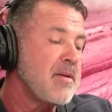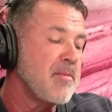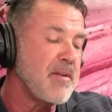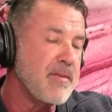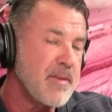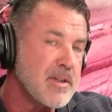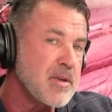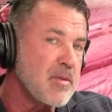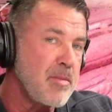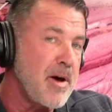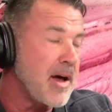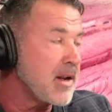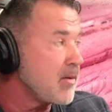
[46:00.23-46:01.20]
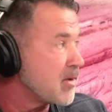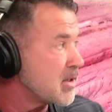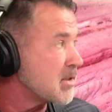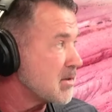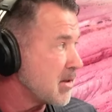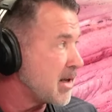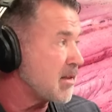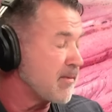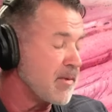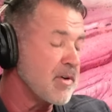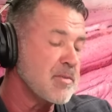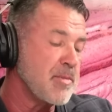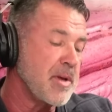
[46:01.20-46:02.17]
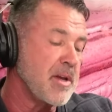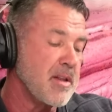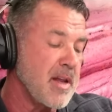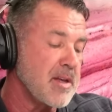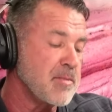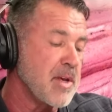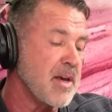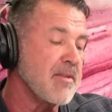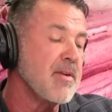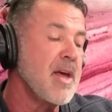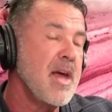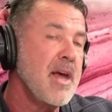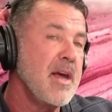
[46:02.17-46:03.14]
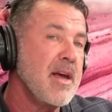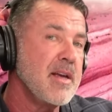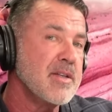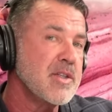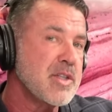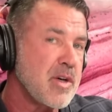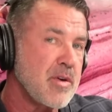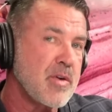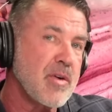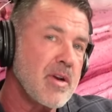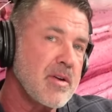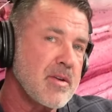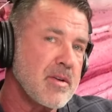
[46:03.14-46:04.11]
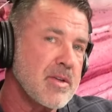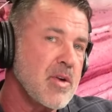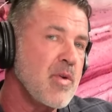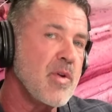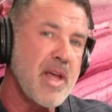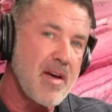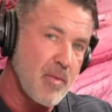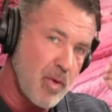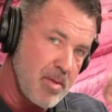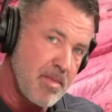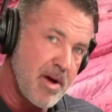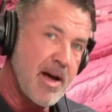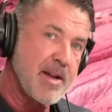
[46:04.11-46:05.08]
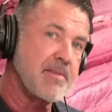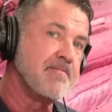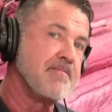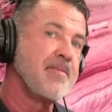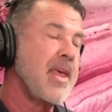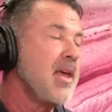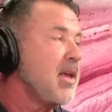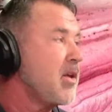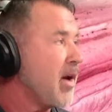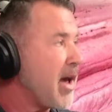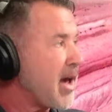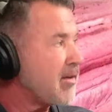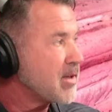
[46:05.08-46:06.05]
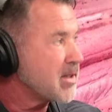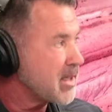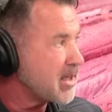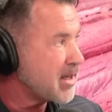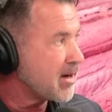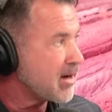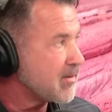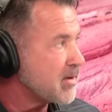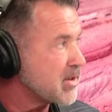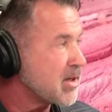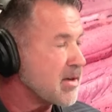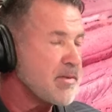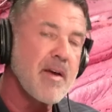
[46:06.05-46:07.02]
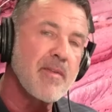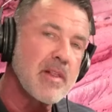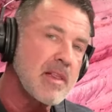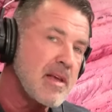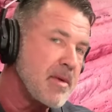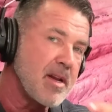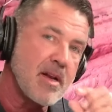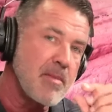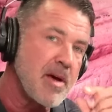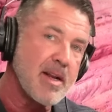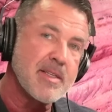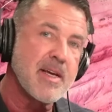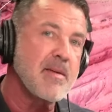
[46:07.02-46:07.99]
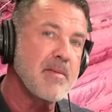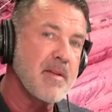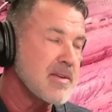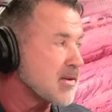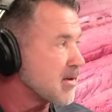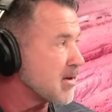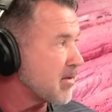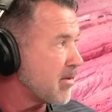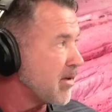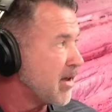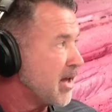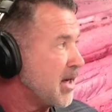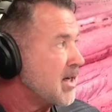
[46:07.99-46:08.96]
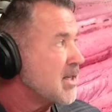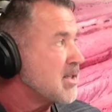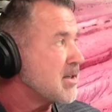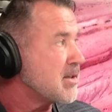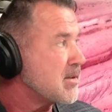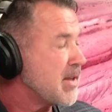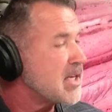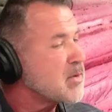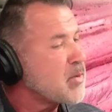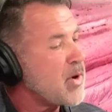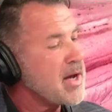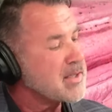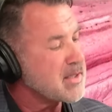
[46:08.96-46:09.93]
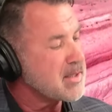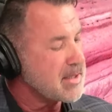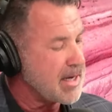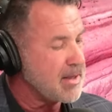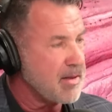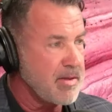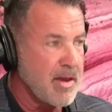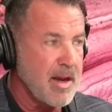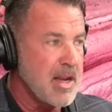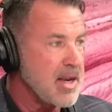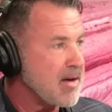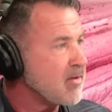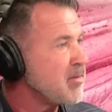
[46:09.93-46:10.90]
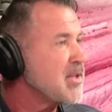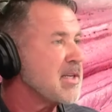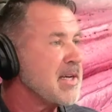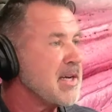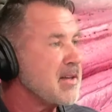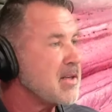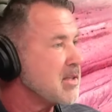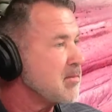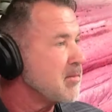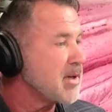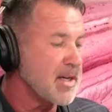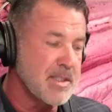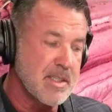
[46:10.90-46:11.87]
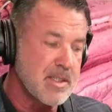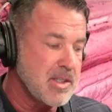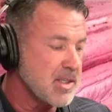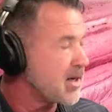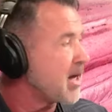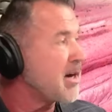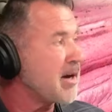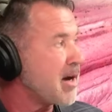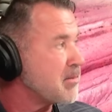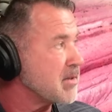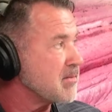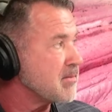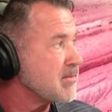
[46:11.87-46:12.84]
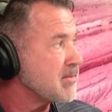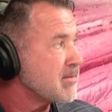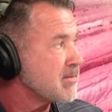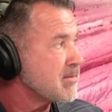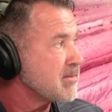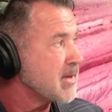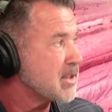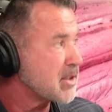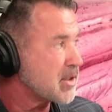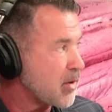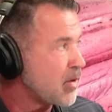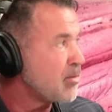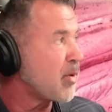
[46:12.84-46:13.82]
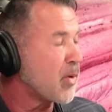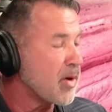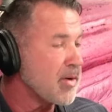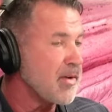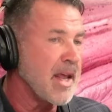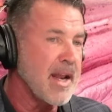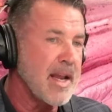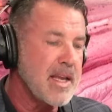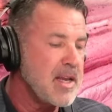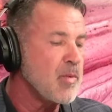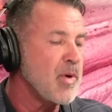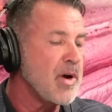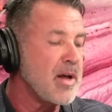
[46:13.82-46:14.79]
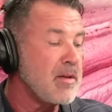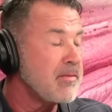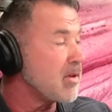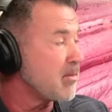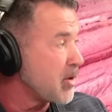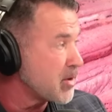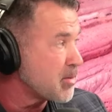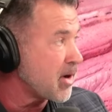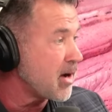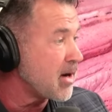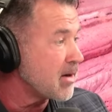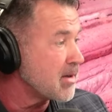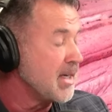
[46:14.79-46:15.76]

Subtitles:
my physical body, which is like the first P in the SPF, is so critical. You only have one body. You have to take care of yourself. You have a limited amount of time on this earth. So that's why it's a daily thing. I never miss a day at the gym because it's just not an option. It's so important. And I eat well for the most part.